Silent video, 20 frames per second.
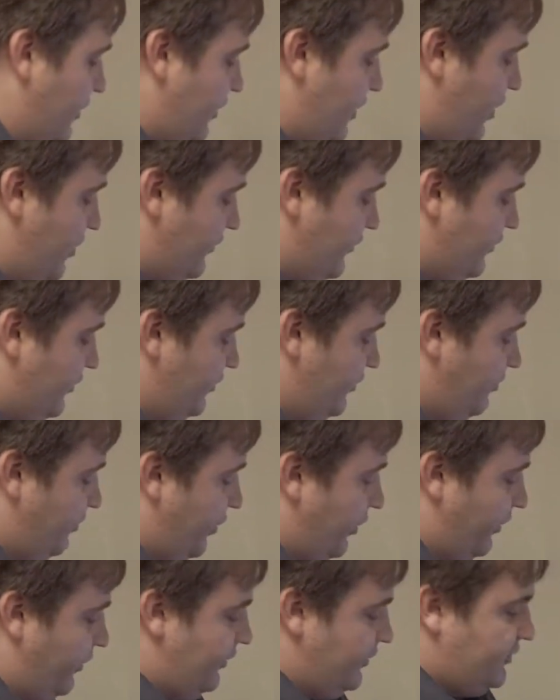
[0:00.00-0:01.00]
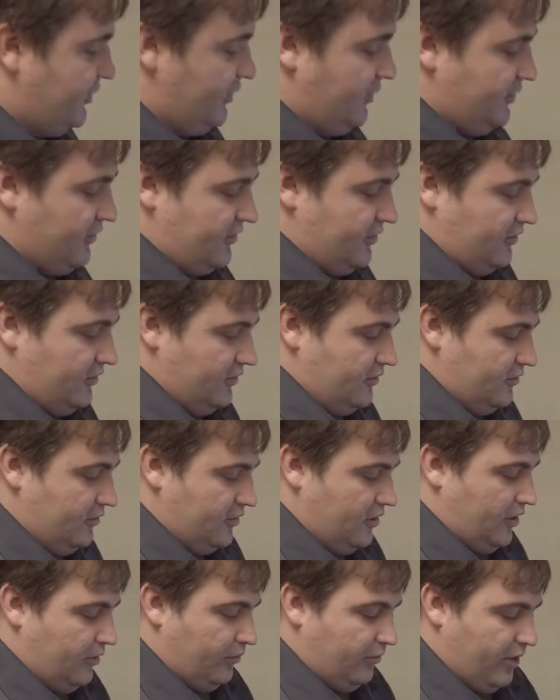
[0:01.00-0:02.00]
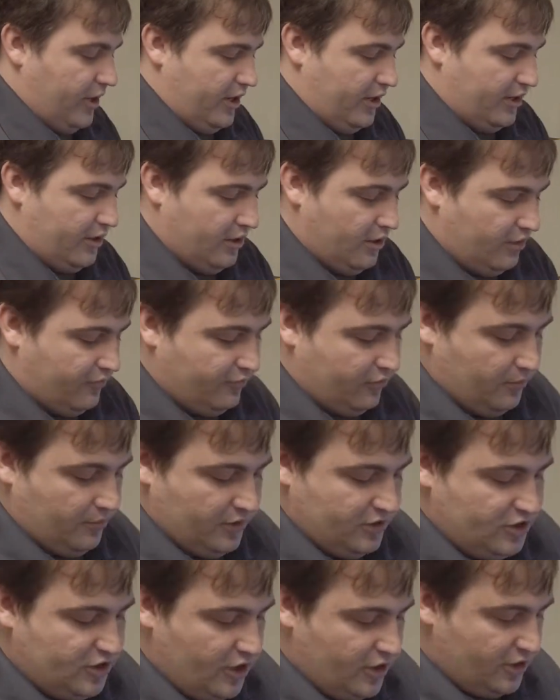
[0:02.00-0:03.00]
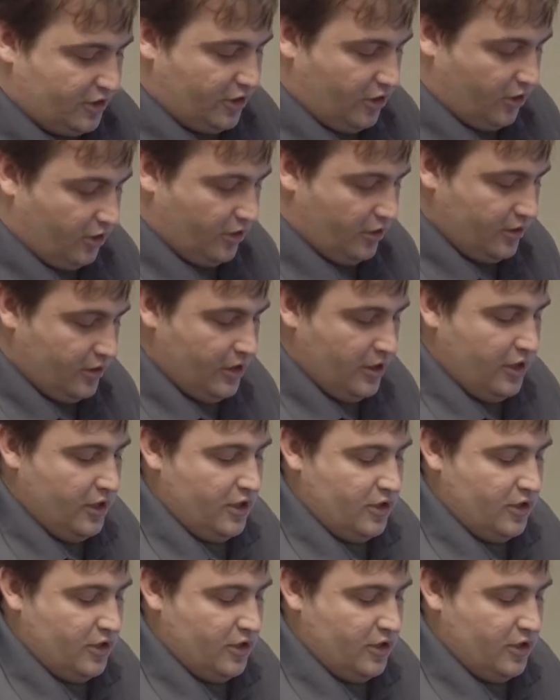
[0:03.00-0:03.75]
you go to purchase a radio from a junkyard,